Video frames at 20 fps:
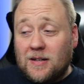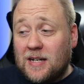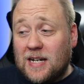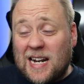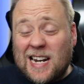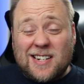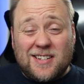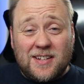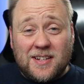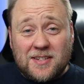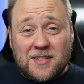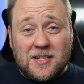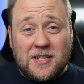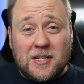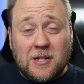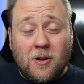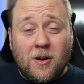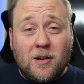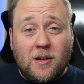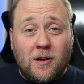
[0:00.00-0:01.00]
Actually, that's a
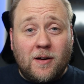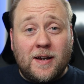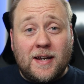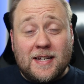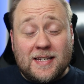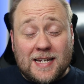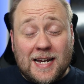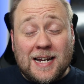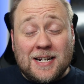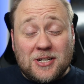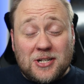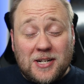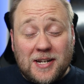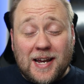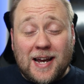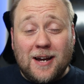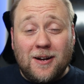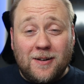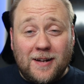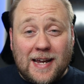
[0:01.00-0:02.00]
slight lie. It's actually
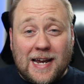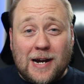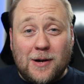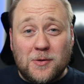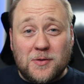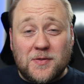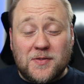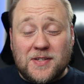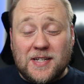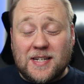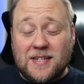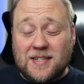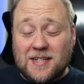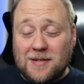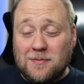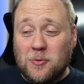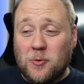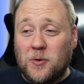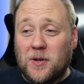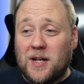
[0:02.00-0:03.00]
early hours of Saturday
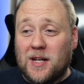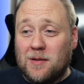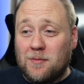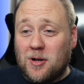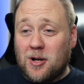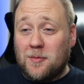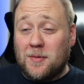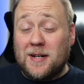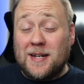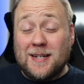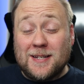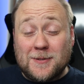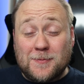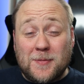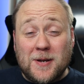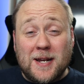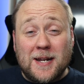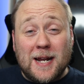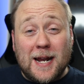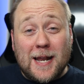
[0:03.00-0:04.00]
morning at the moment. It has
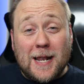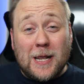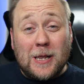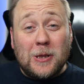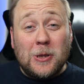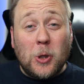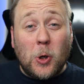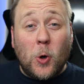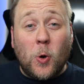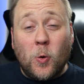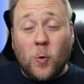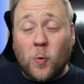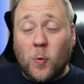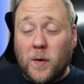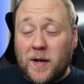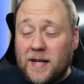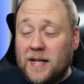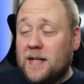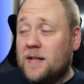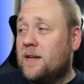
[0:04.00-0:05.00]
been a long
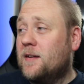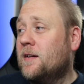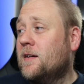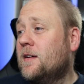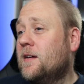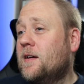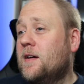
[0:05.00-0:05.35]
week.